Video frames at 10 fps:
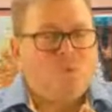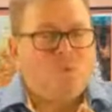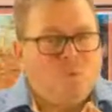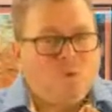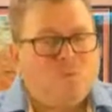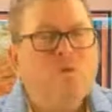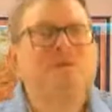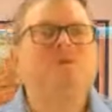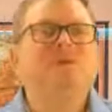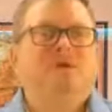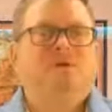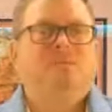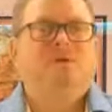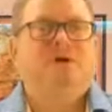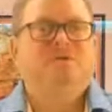risk
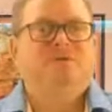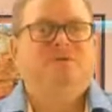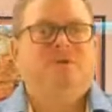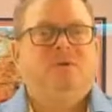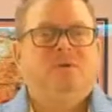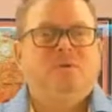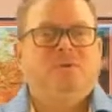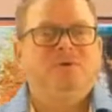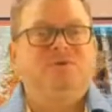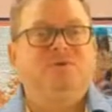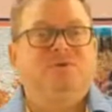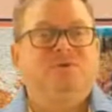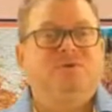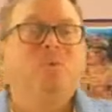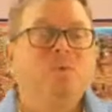reducers, we're
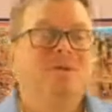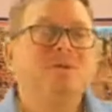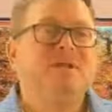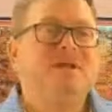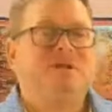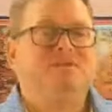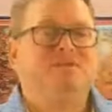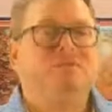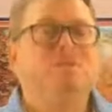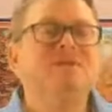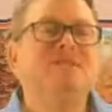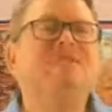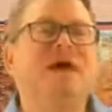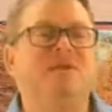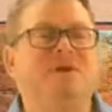risk mitigators, we're risk
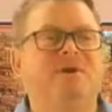evaluators.